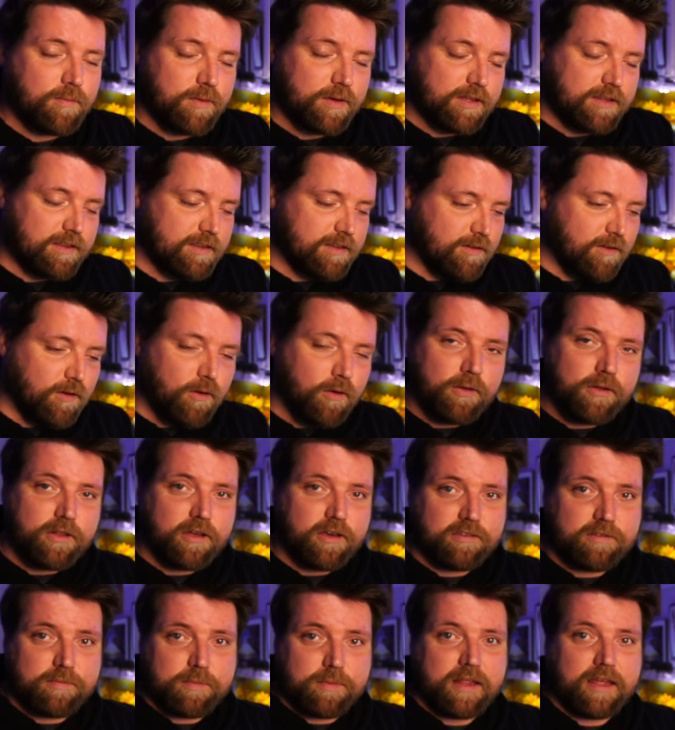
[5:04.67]
with all
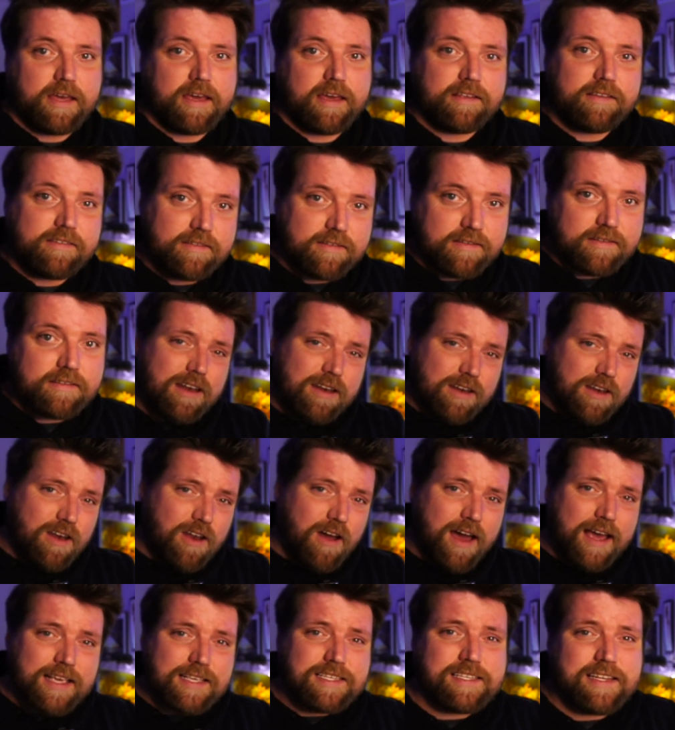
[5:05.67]
those plants
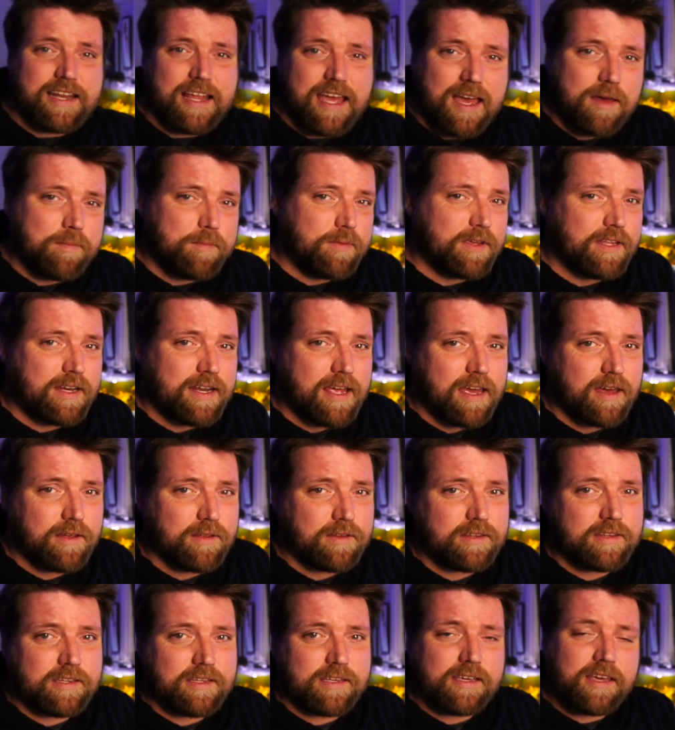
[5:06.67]
nice and happy and
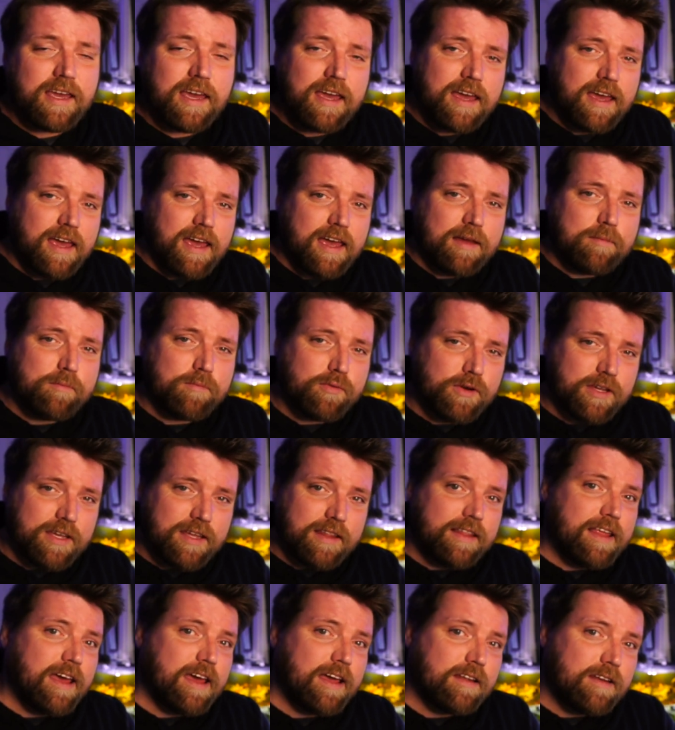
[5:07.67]
healthy and
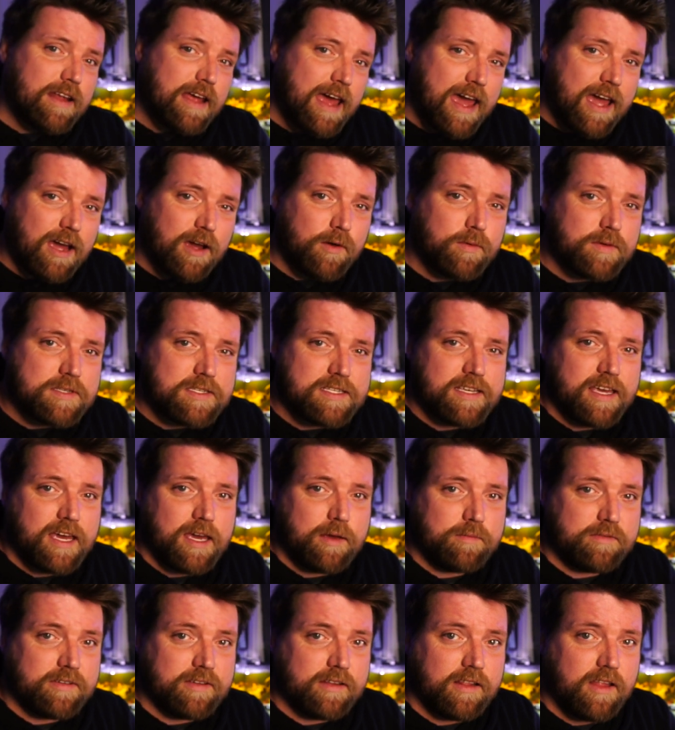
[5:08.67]
bringing that
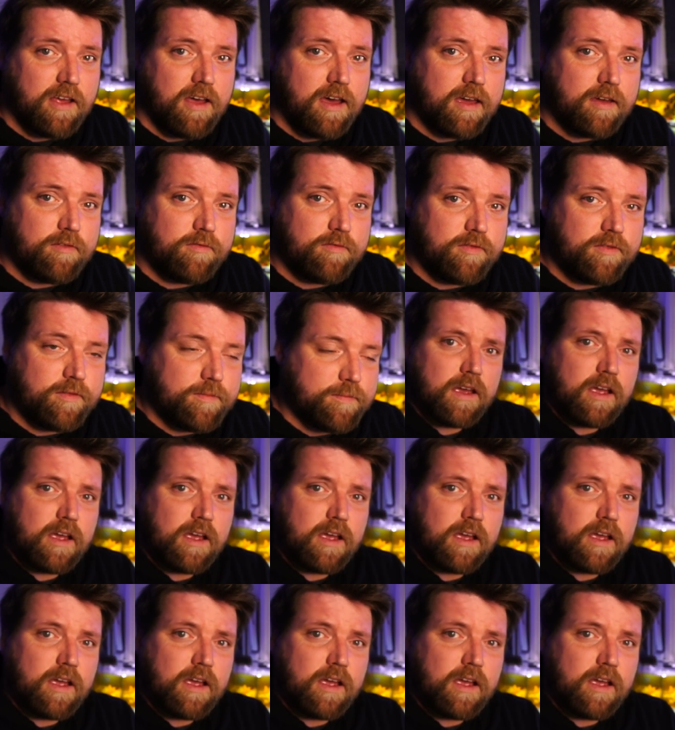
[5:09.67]
aquascape to life.